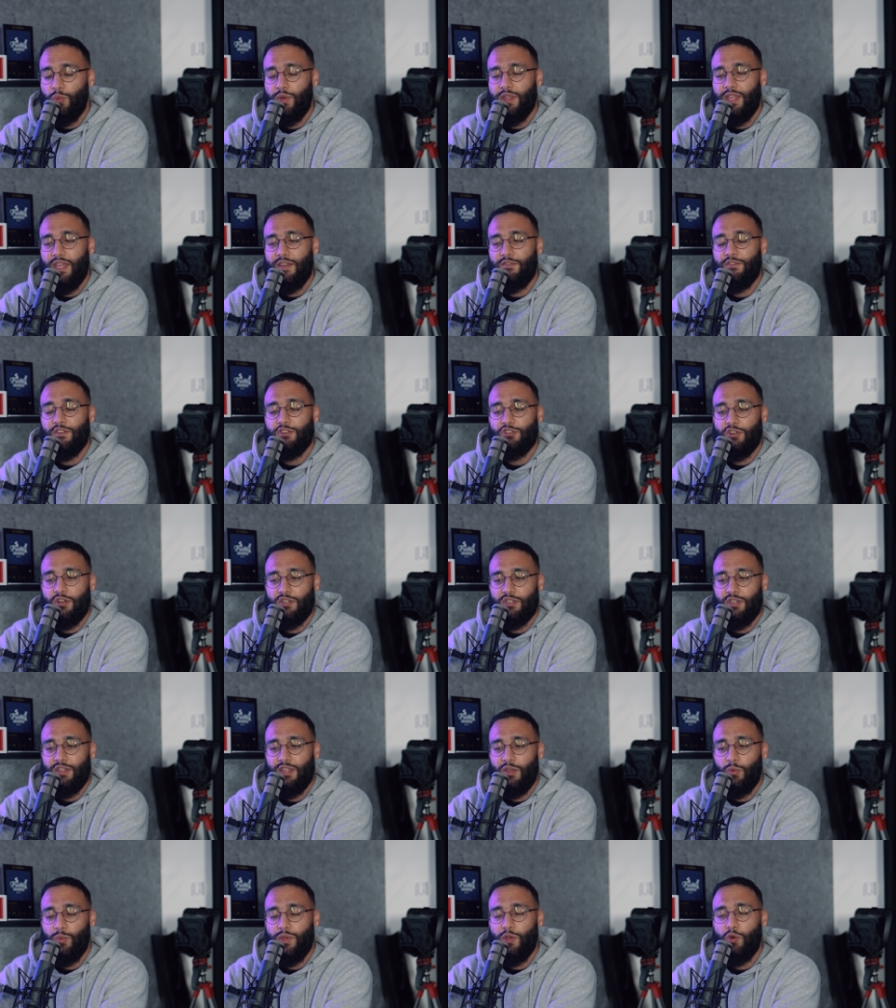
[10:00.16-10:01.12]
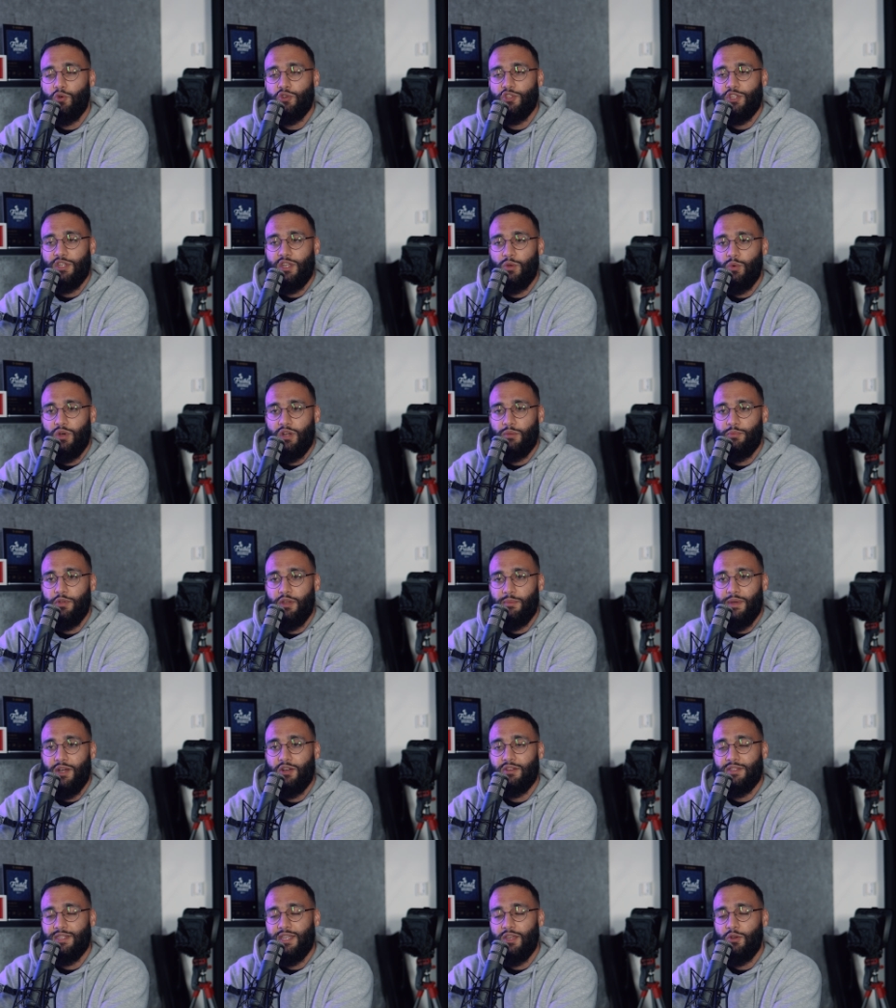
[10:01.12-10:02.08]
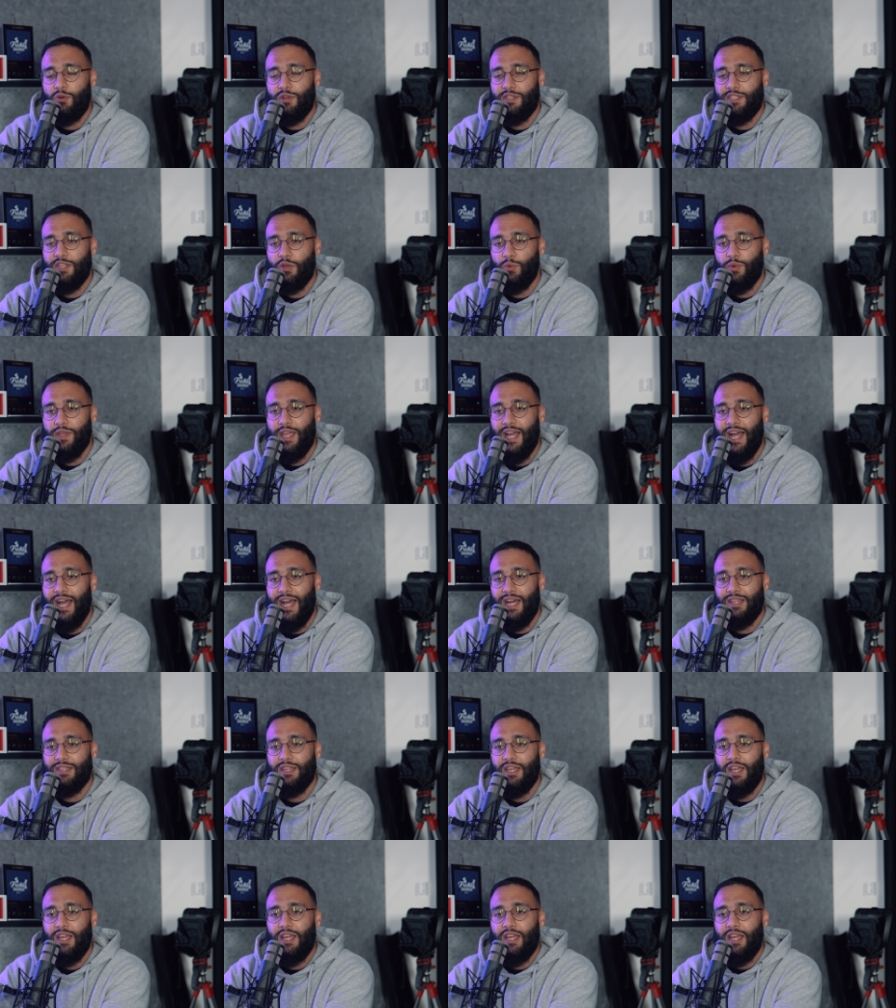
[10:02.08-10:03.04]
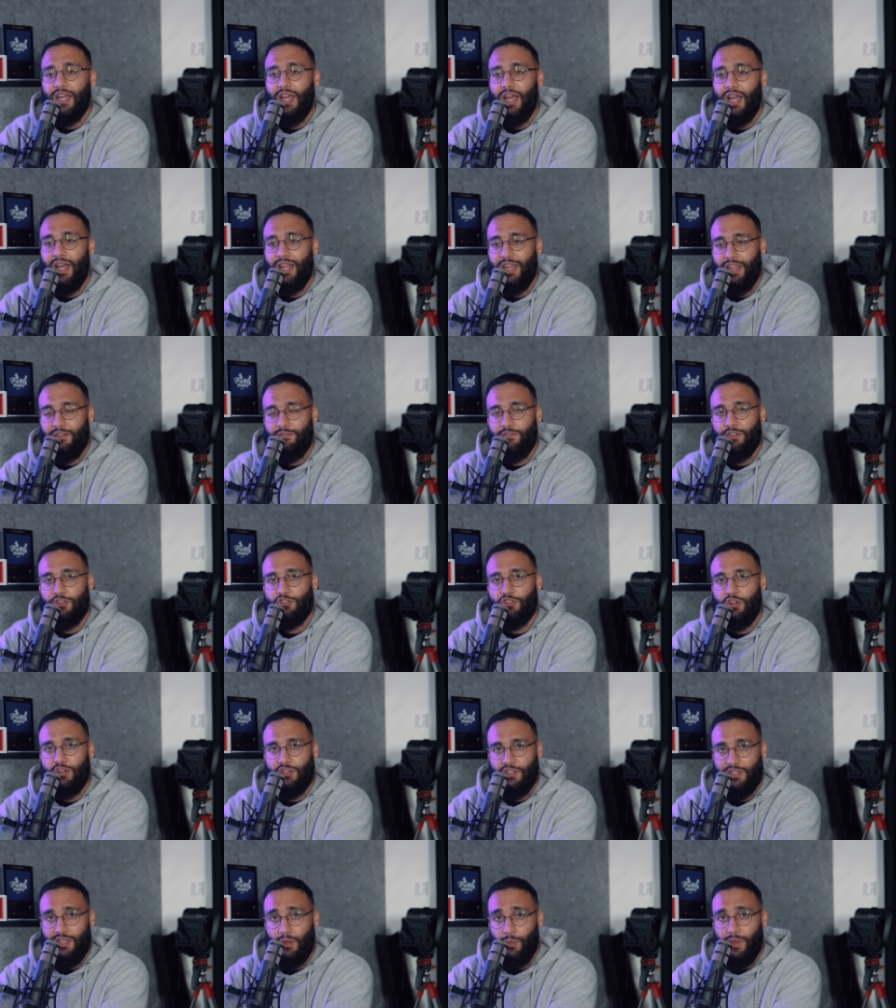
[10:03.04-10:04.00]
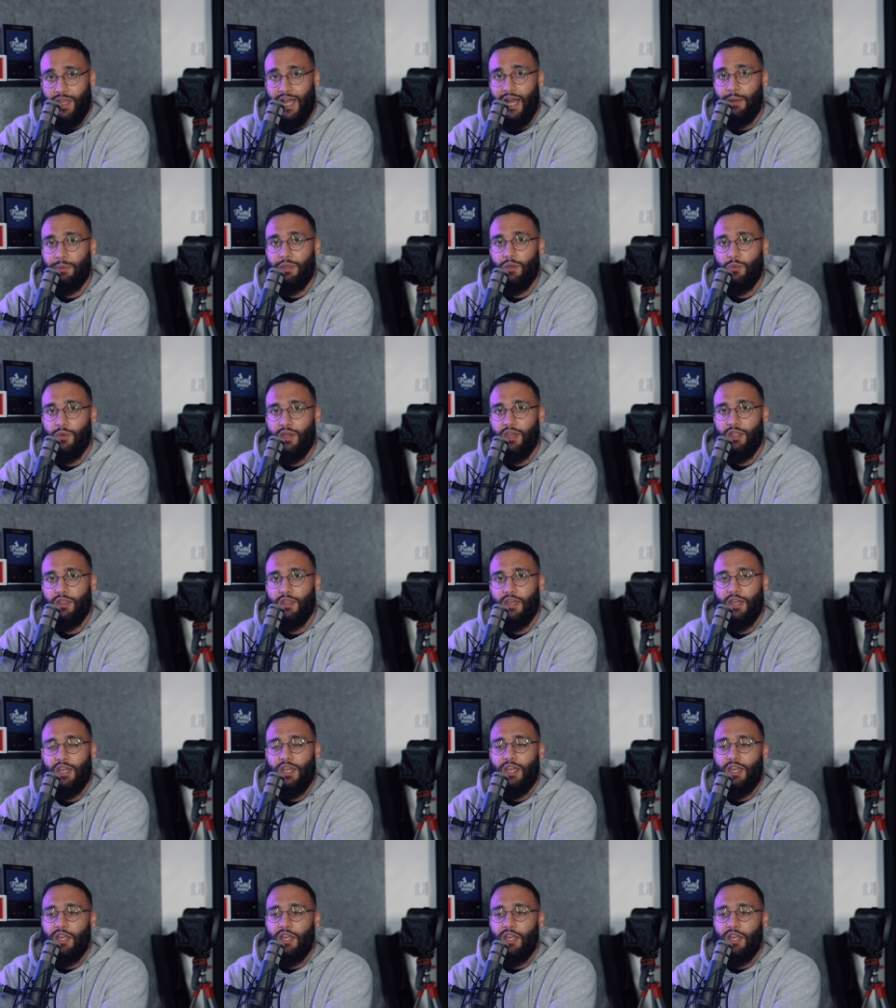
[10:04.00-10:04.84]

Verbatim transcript: with the infrastructure thing, we also didn't want to put it back on sale until we had an infrastructure that we're happy with,